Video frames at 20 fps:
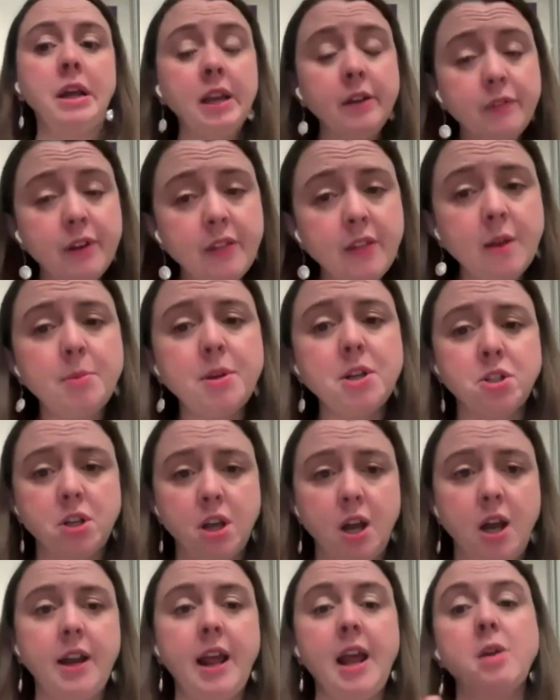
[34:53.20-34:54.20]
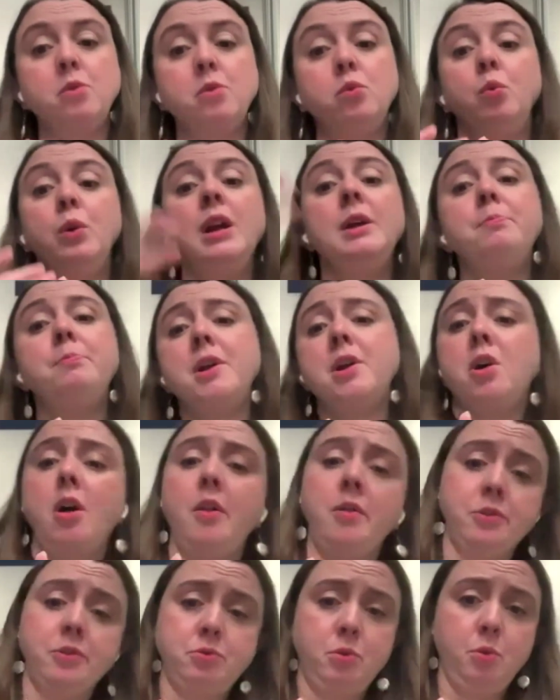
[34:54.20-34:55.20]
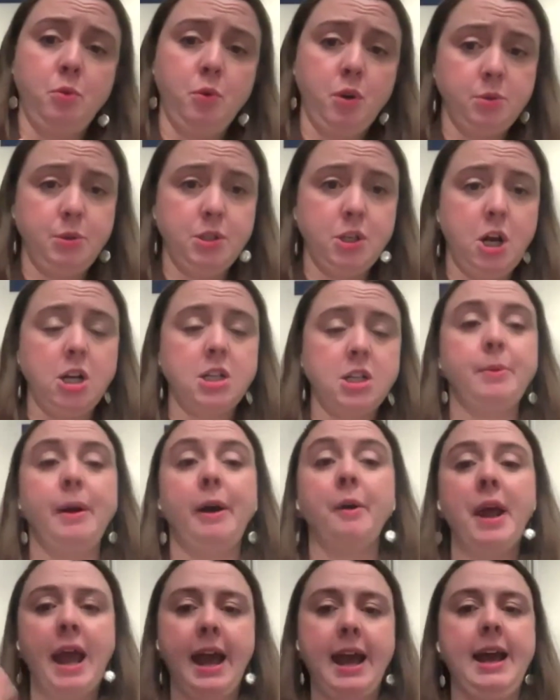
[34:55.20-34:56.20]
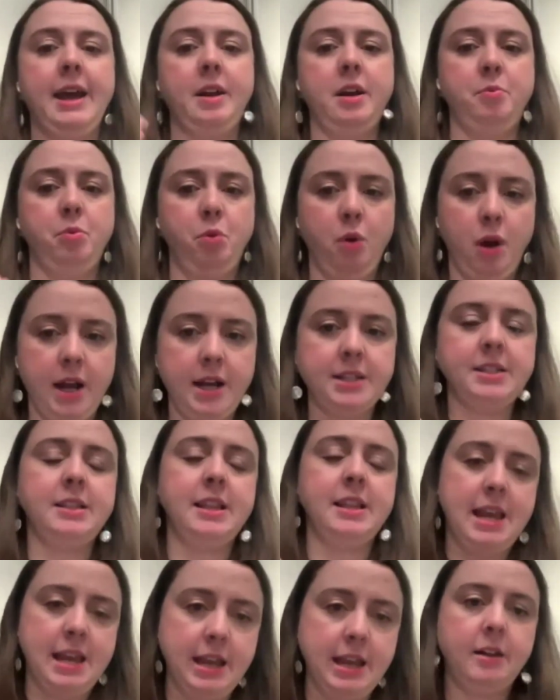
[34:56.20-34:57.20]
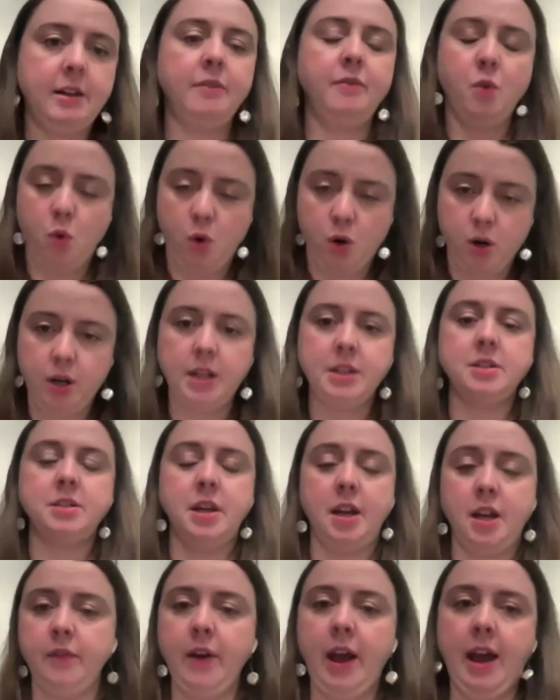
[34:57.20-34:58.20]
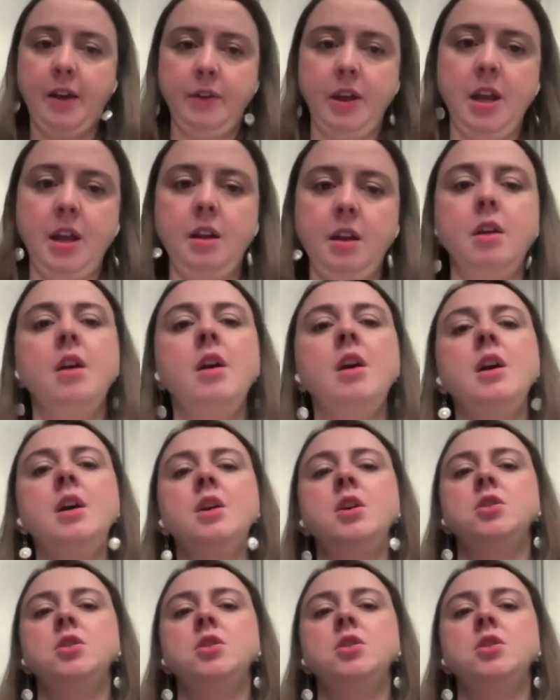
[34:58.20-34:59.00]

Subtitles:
We're giving them a shot at reaping all those rewards we talked about at a price they can afford instead of having